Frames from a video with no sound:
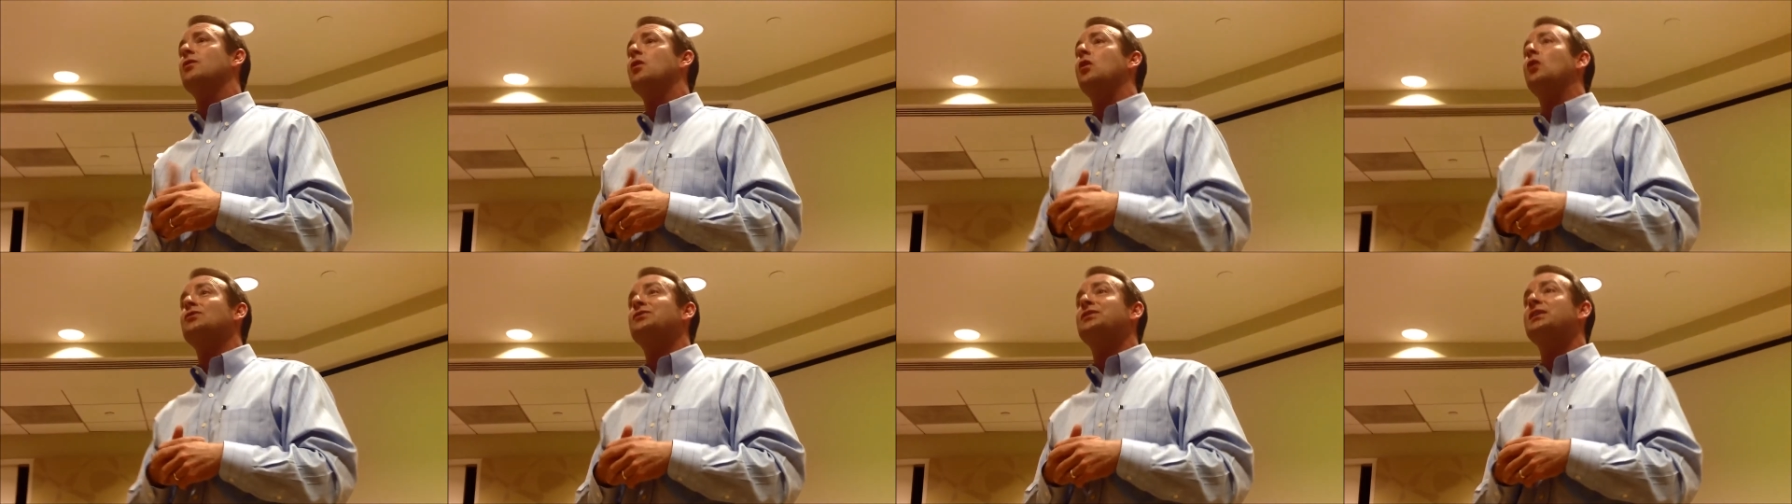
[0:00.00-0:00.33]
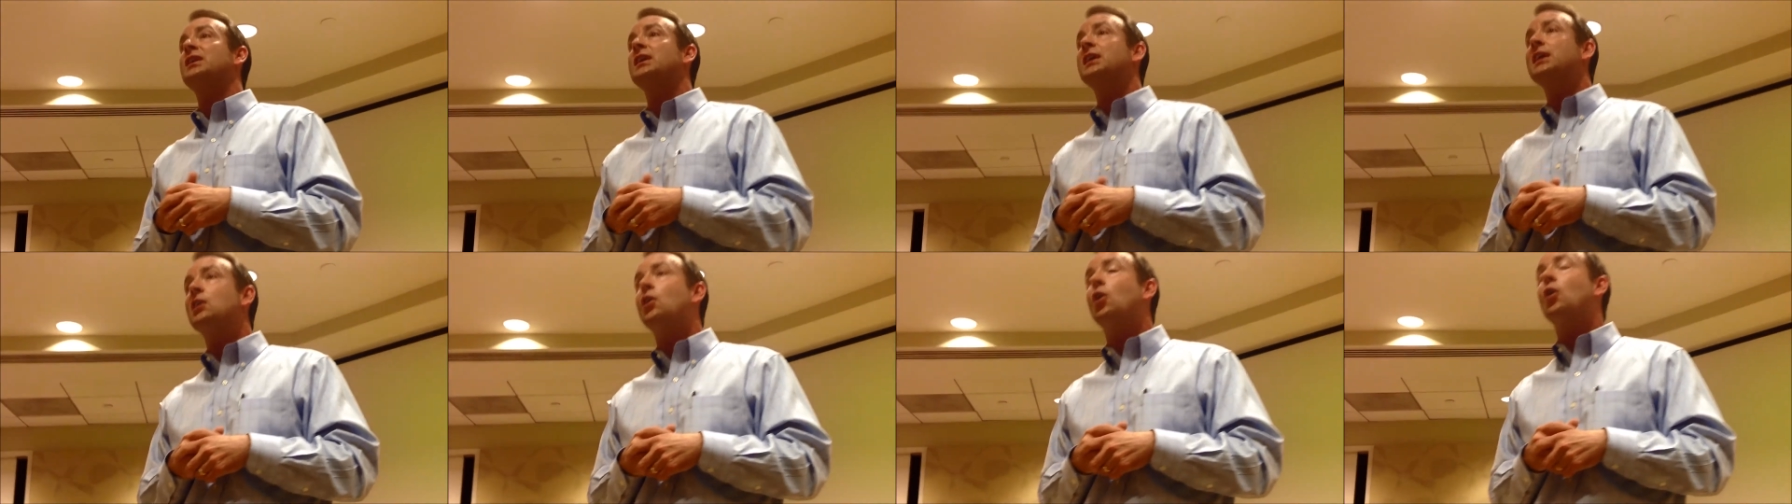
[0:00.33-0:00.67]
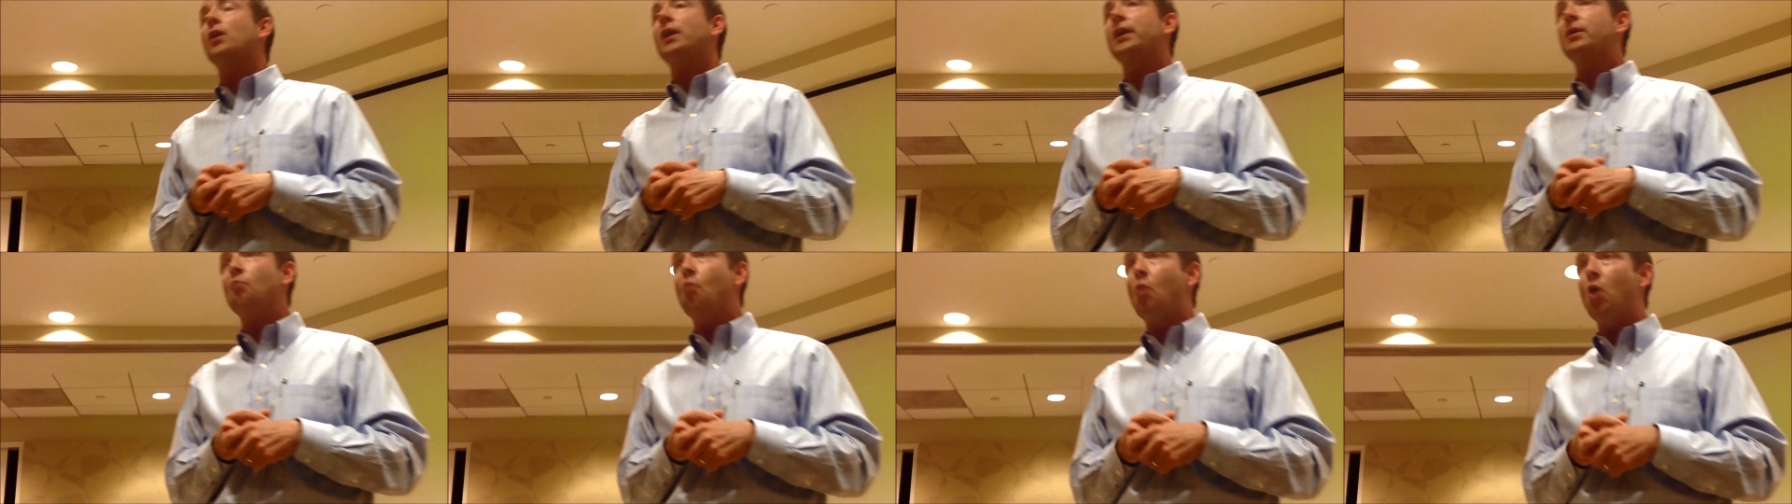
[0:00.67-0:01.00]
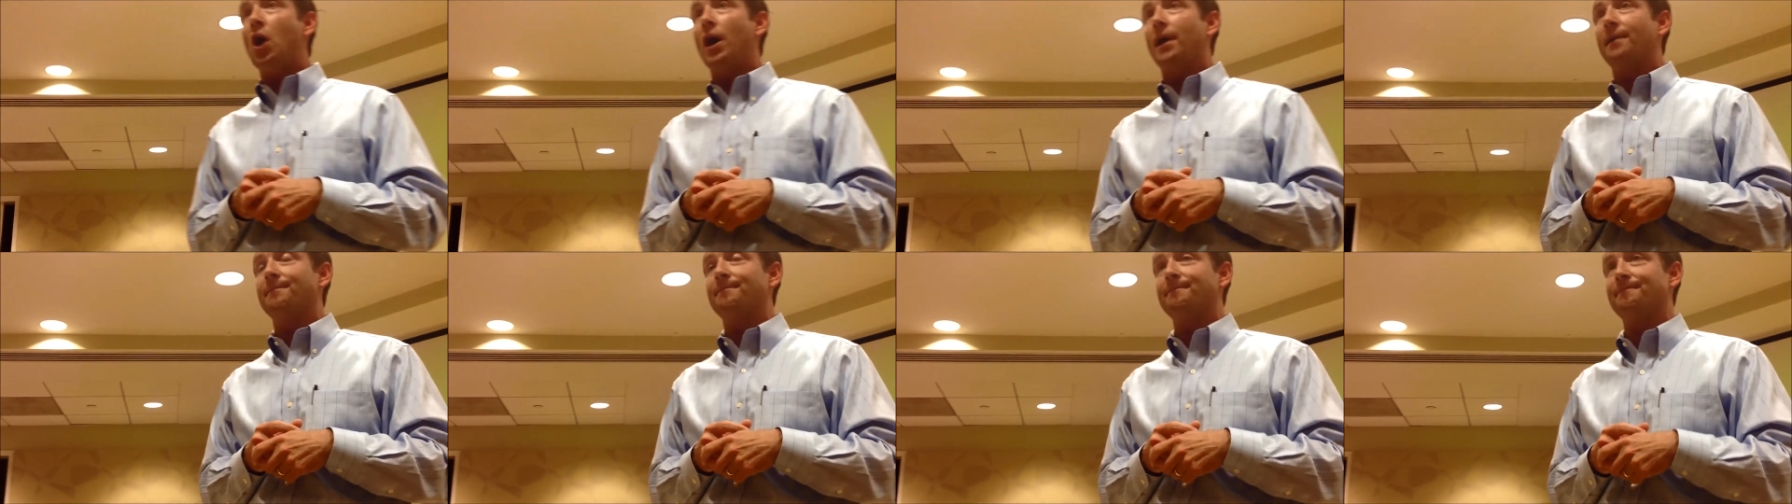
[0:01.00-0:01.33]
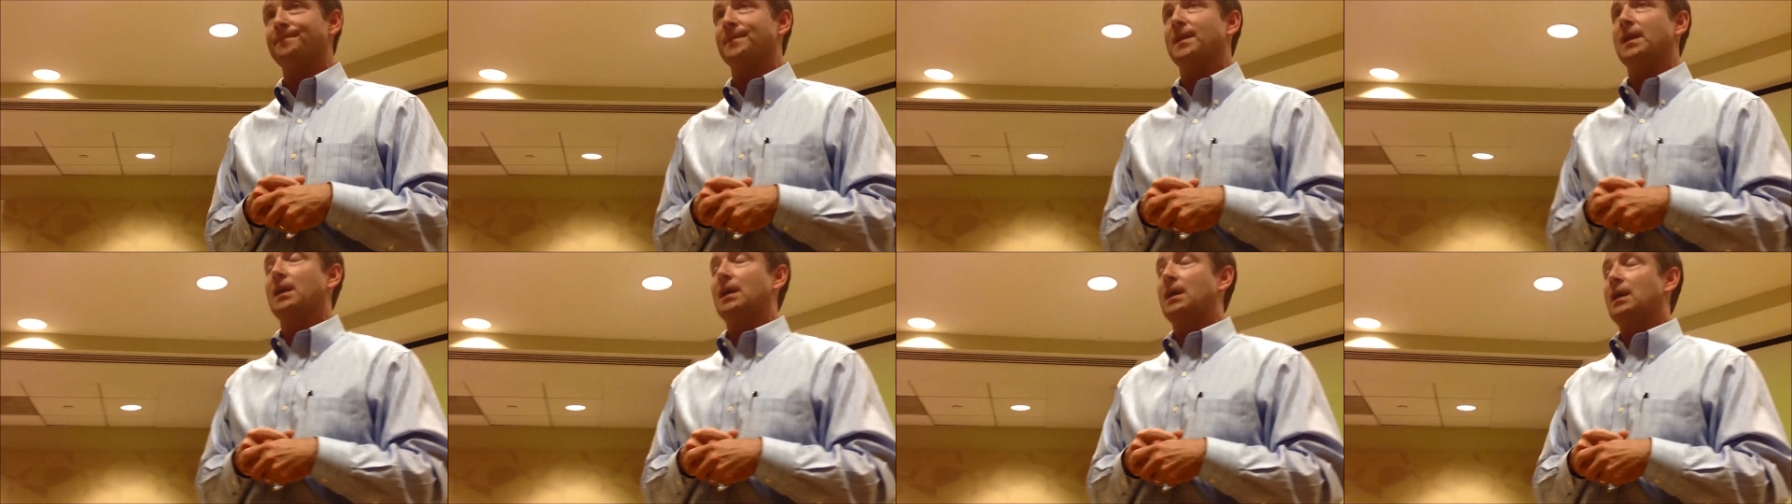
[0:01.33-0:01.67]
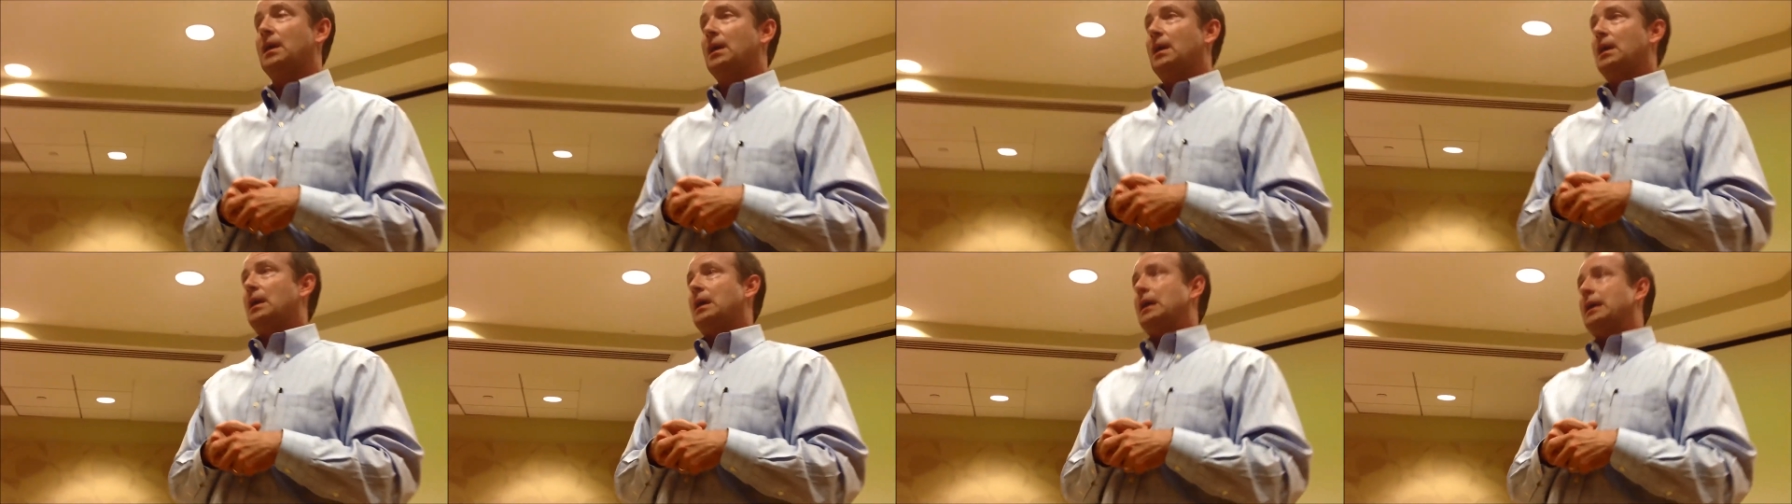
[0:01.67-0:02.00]
called Chiari-1.
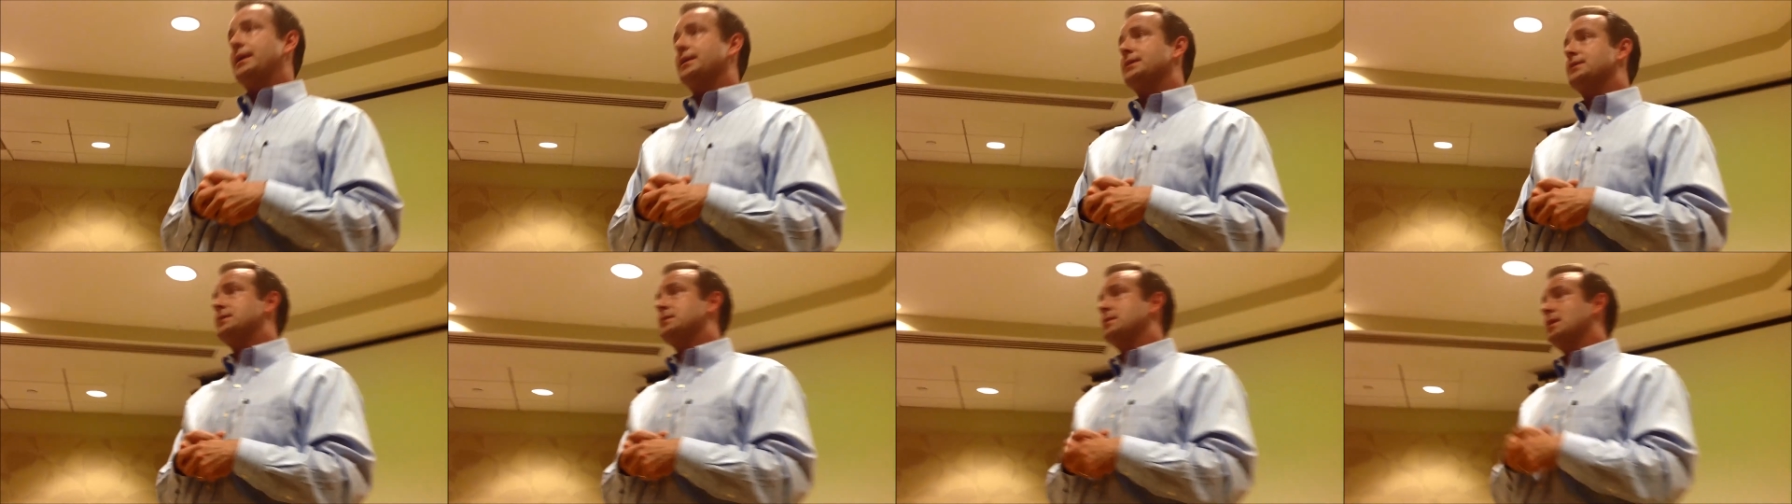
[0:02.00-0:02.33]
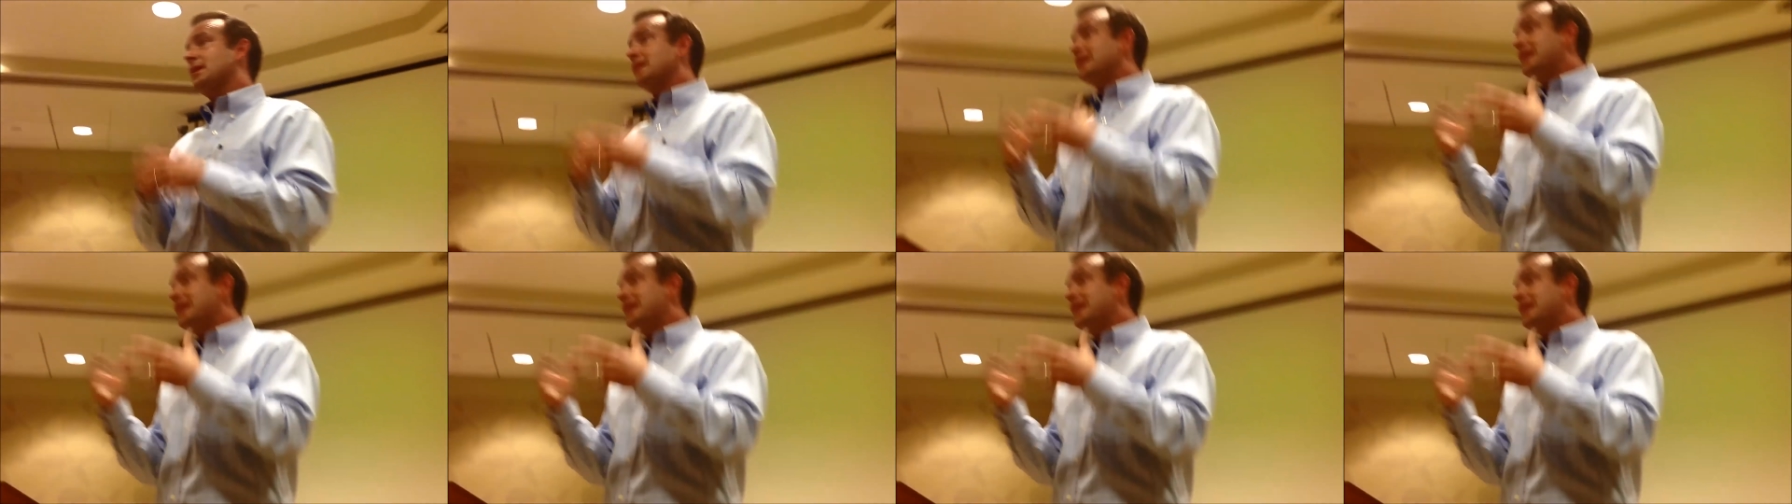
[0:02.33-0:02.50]
And it's